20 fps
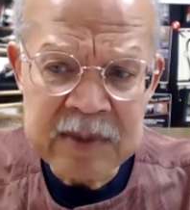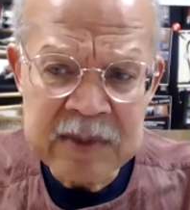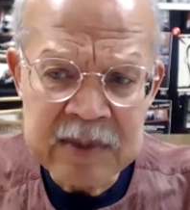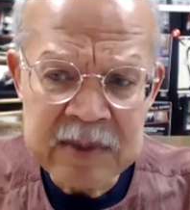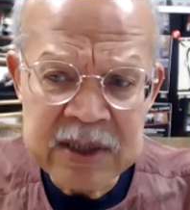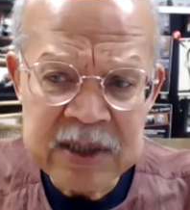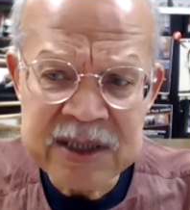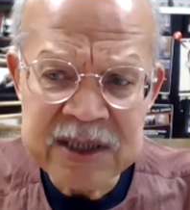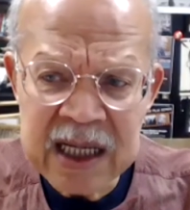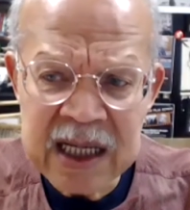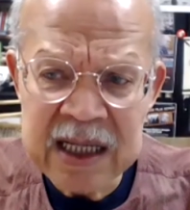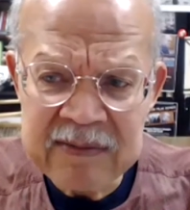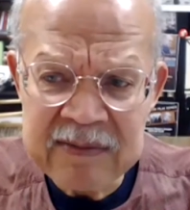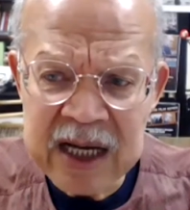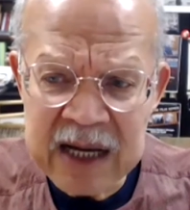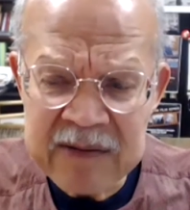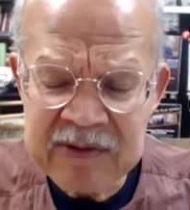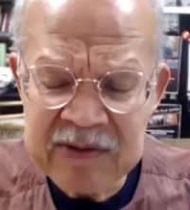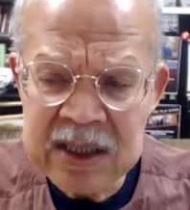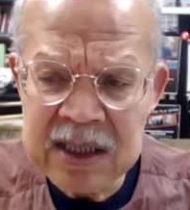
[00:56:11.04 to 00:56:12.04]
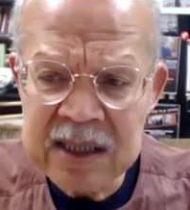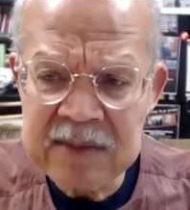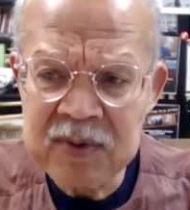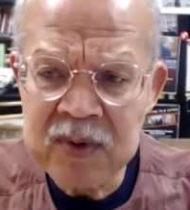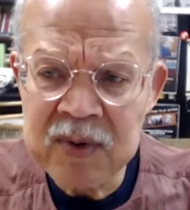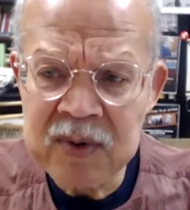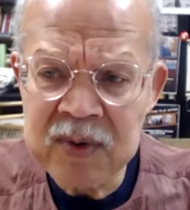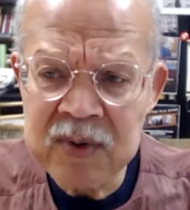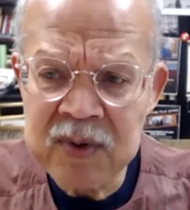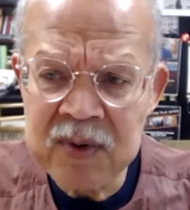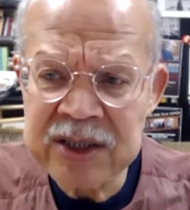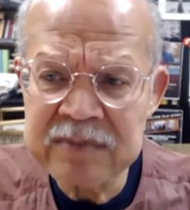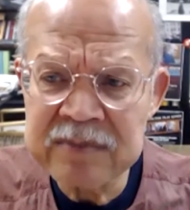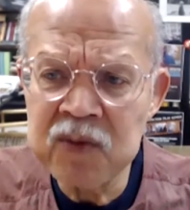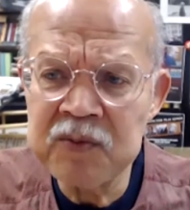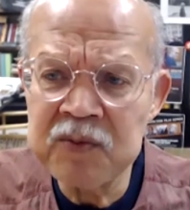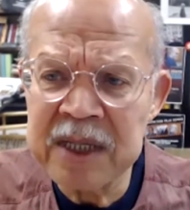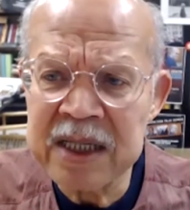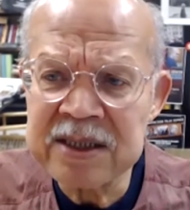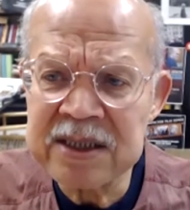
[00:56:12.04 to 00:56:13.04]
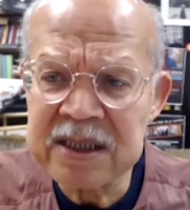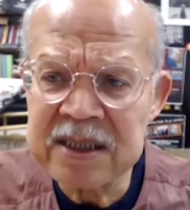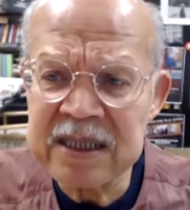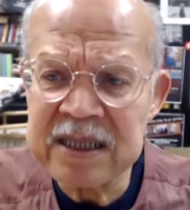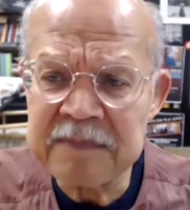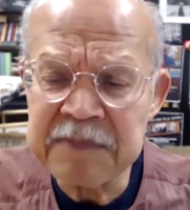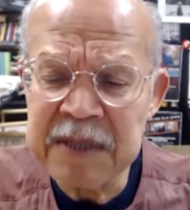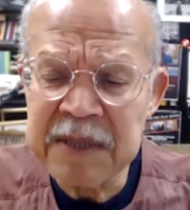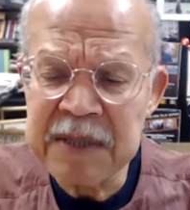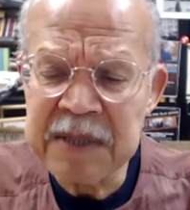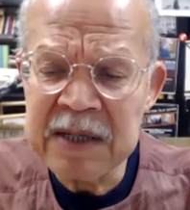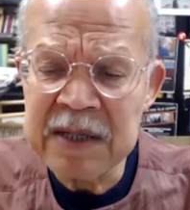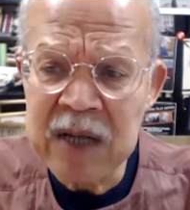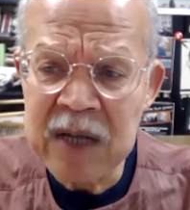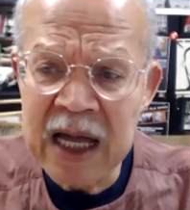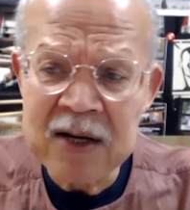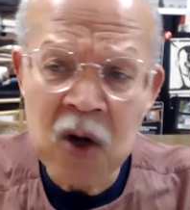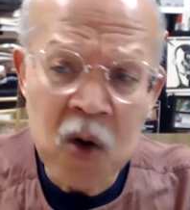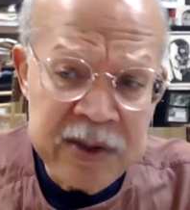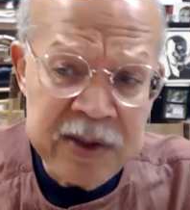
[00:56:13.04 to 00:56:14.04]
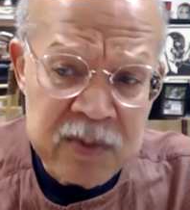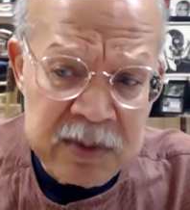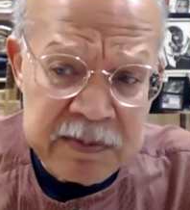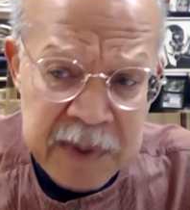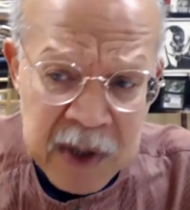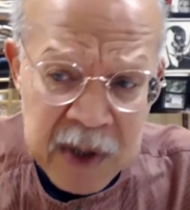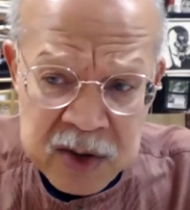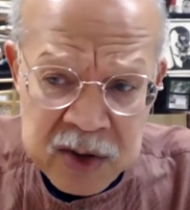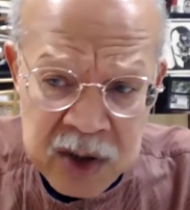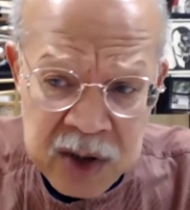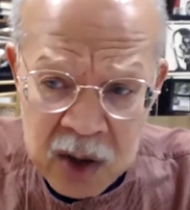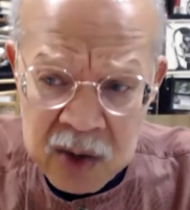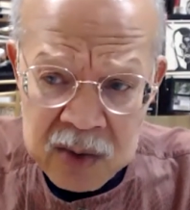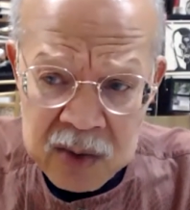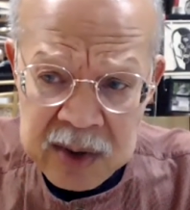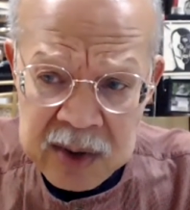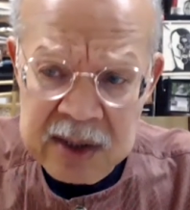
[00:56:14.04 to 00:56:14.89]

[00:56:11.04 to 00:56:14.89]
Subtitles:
study of the African liberation movements is that people like Holden Roberto,